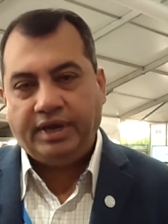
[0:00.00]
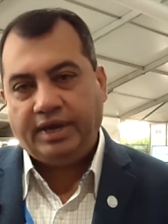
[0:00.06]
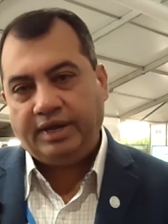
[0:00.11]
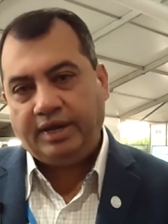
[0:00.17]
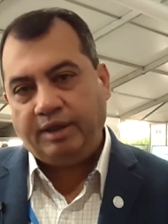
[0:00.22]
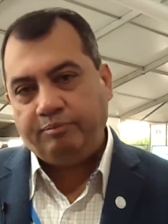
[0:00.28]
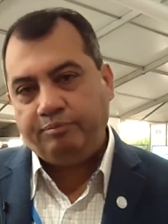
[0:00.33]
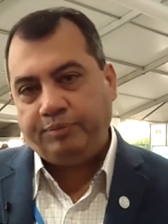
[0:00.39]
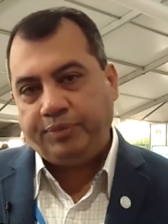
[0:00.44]

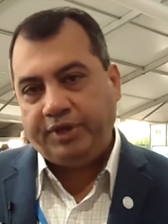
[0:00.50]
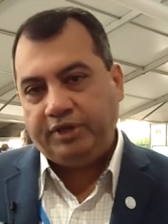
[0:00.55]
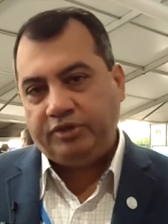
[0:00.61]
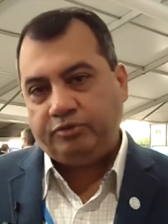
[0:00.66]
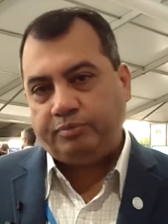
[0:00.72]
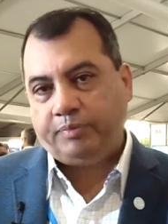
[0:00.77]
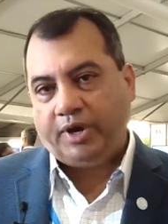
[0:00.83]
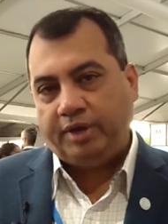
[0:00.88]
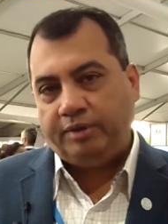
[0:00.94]
And
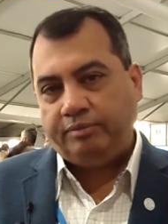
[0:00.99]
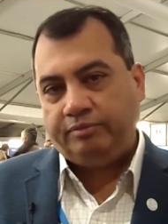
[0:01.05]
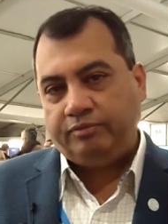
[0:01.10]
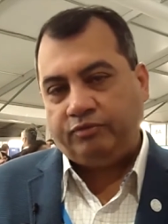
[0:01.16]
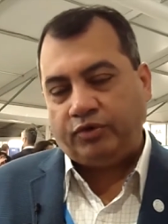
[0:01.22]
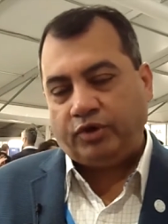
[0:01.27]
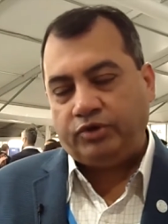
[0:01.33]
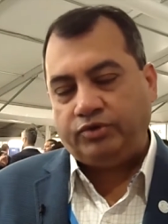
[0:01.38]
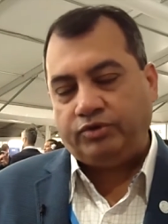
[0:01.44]
MPs, by
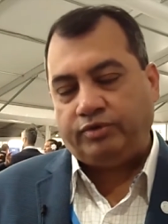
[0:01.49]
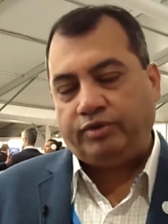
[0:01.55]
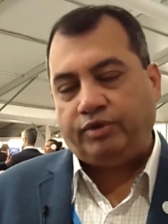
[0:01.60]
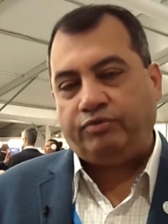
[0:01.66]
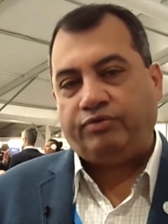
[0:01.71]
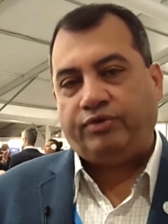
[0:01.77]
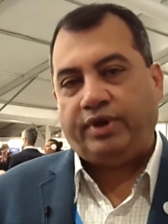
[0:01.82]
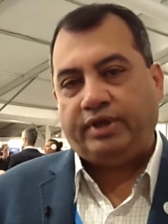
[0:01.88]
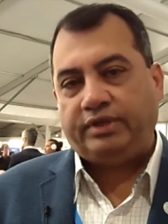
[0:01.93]
virtue of
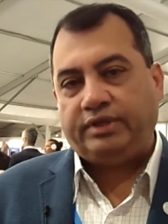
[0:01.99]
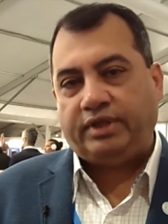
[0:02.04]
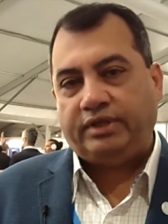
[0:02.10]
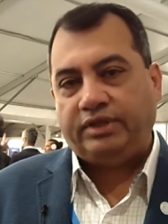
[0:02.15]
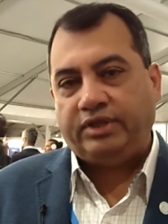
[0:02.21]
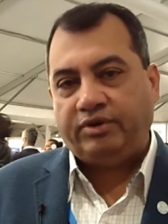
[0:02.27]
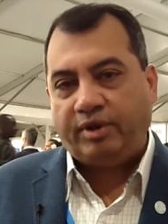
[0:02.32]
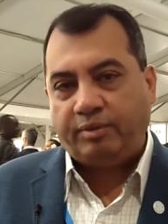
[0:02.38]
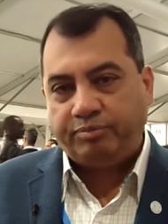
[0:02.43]
the fact
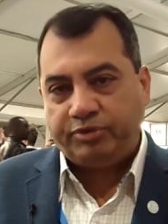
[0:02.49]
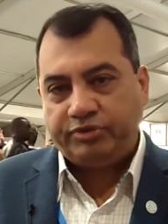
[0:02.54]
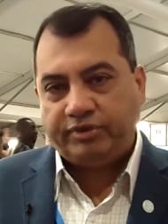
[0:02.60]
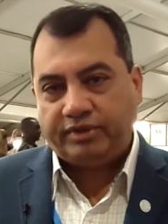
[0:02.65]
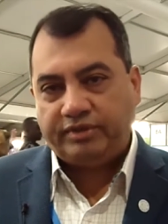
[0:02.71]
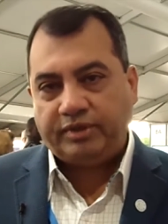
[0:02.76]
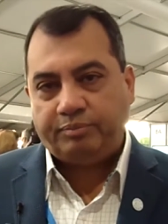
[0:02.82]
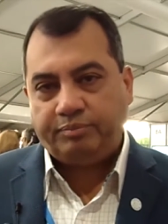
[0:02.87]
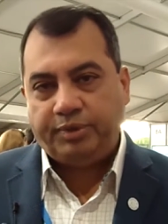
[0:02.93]
that they
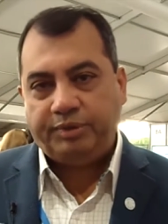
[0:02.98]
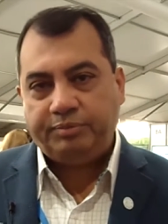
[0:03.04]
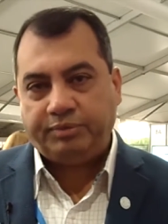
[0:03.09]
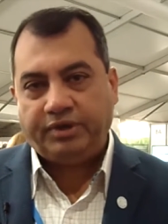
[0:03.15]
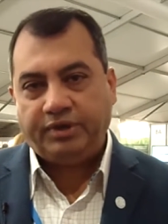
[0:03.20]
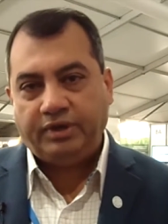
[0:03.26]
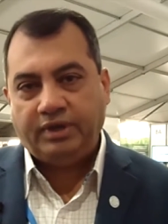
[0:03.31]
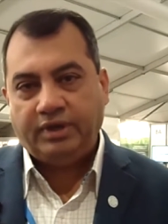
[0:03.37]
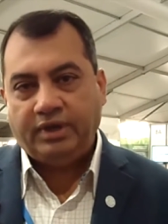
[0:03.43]
represent the
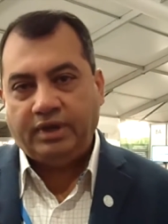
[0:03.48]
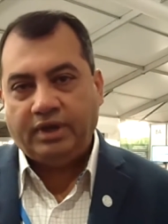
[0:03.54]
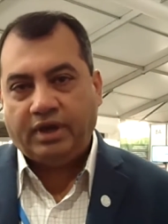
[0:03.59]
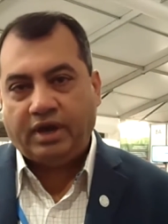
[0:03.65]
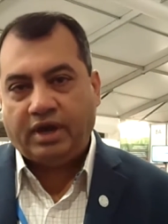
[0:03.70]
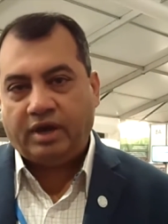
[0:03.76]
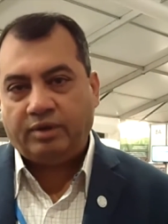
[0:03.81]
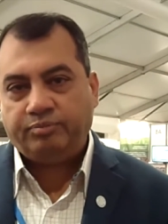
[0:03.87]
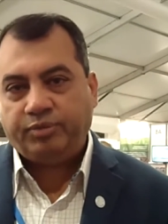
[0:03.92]
people,
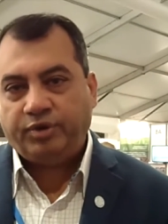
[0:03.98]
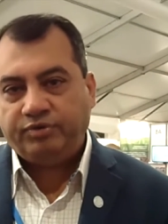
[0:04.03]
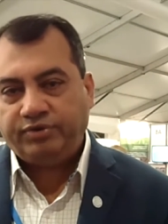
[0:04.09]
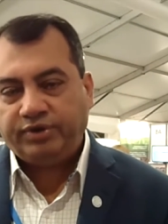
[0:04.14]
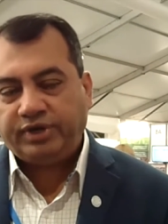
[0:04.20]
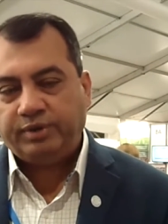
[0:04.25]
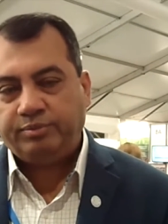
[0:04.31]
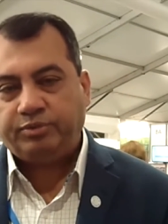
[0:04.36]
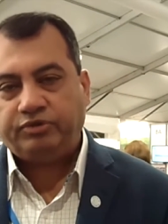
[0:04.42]
are
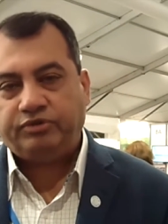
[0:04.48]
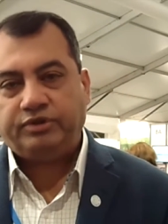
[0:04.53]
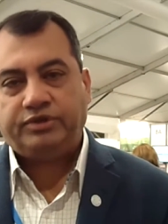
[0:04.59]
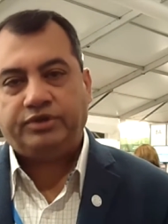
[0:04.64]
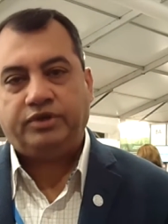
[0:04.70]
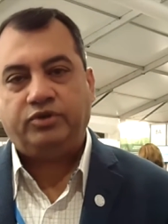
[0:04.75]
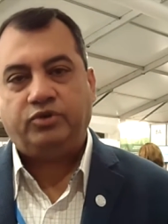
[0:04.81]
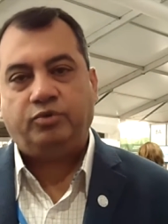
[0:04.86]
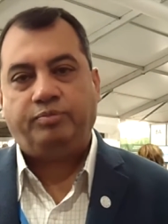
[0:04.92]
perfectly
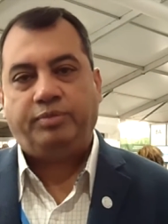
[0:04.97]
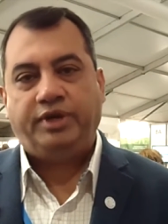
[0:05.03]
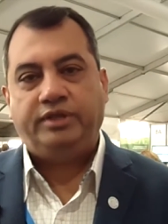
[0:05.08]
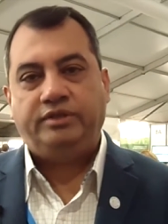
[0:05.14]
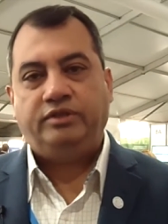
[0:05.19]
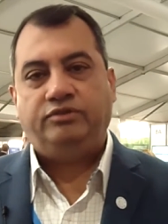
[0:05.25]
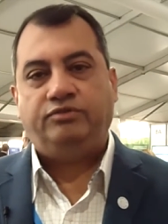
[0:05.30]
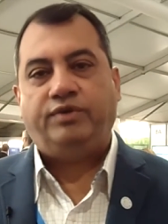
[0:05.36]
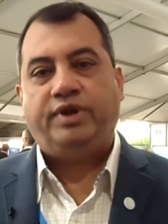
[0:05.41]
positioned to
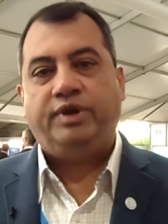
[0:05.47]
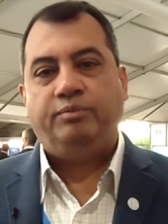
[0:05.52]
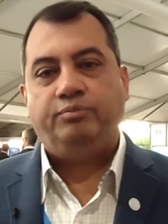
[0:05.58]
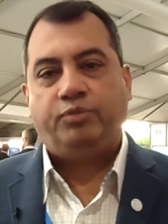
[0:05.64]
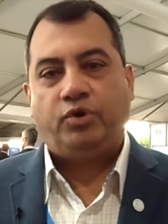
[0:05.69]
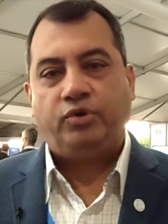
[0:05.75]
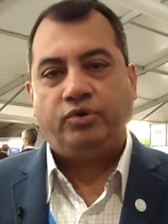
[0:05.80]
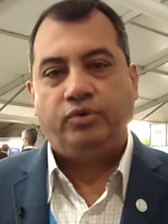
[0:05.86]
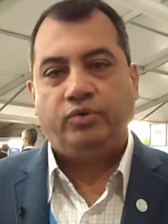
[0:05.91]
play this very
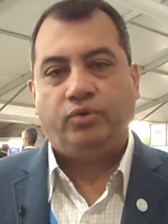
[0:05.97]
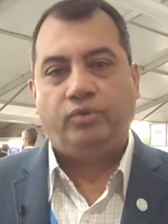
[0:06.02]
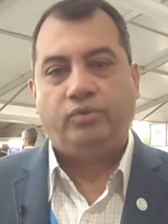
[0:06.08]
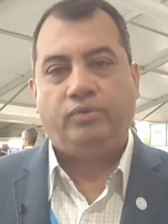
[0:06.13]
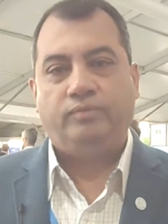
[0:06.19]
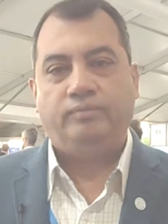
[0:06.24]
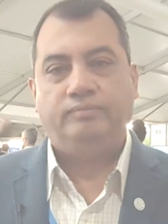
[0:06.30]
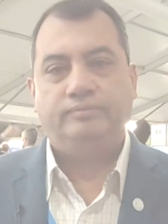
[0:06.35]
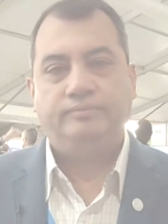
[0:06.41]
important role.